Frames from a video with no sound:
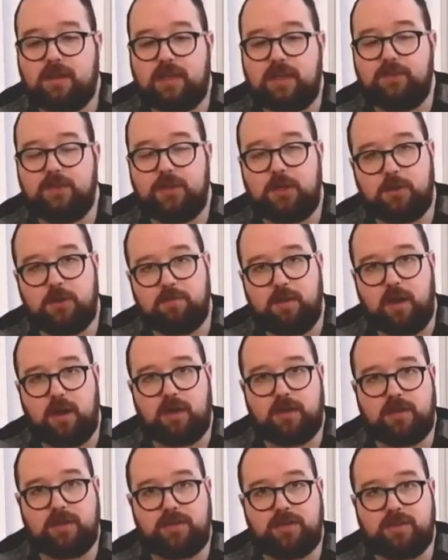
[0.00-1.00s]
Given your
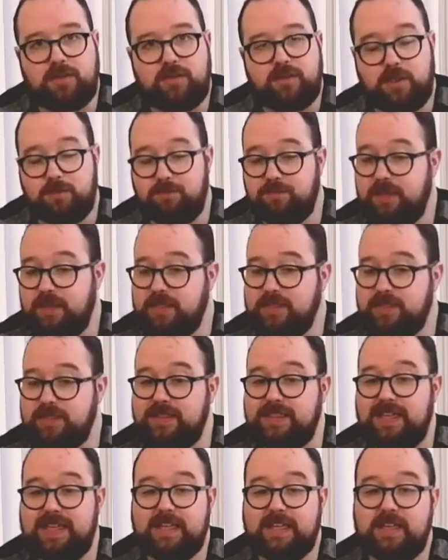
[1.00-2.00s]
mark and something to
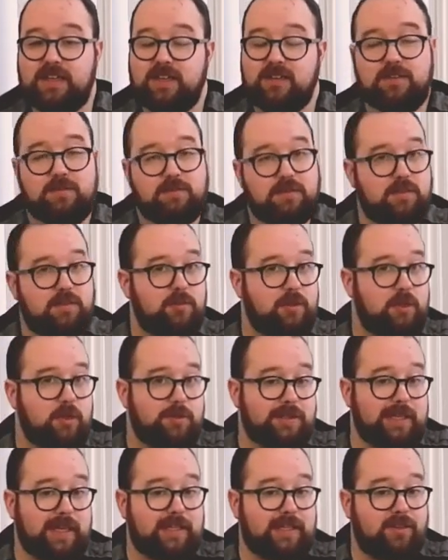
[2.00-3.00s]
tick, which we
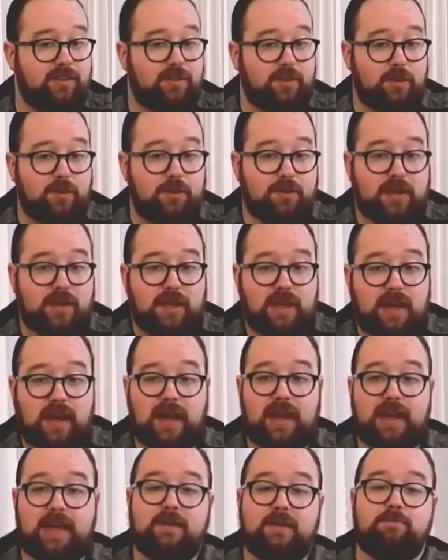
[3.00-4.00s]
always like to do,
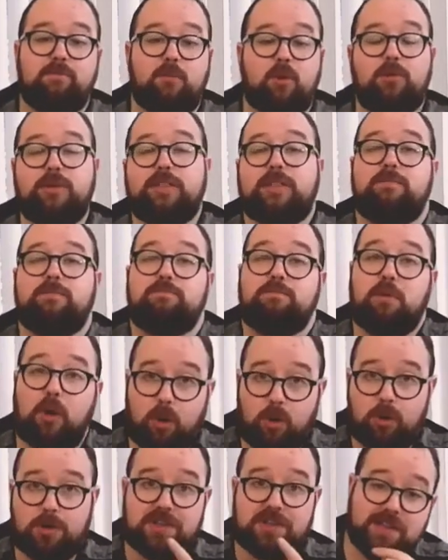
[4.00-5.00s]
and most
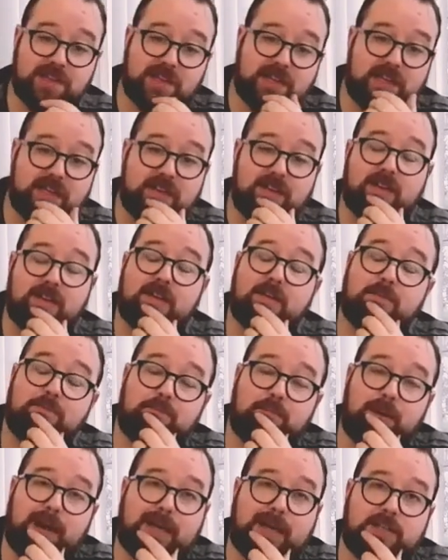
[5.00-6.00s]
importantly,
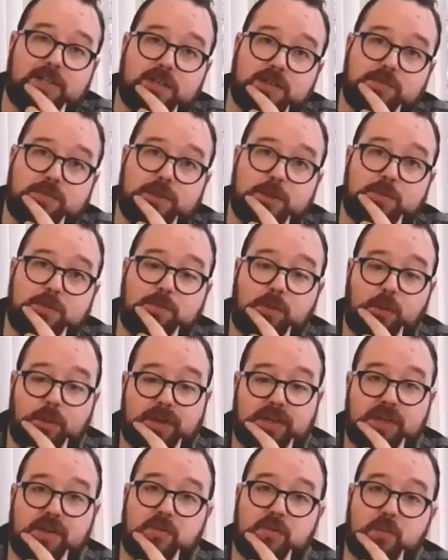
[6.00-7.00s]
backed up your
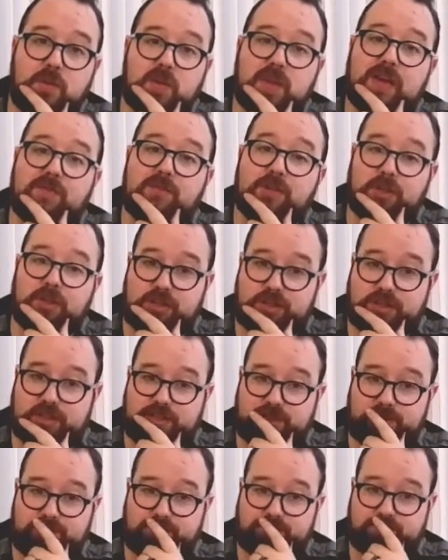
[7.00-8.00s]
point with
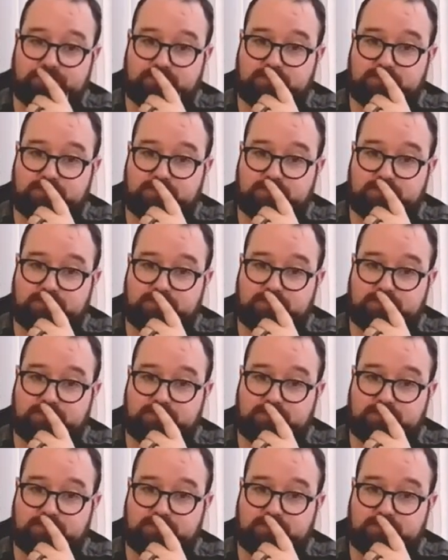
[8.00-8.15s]
evidence.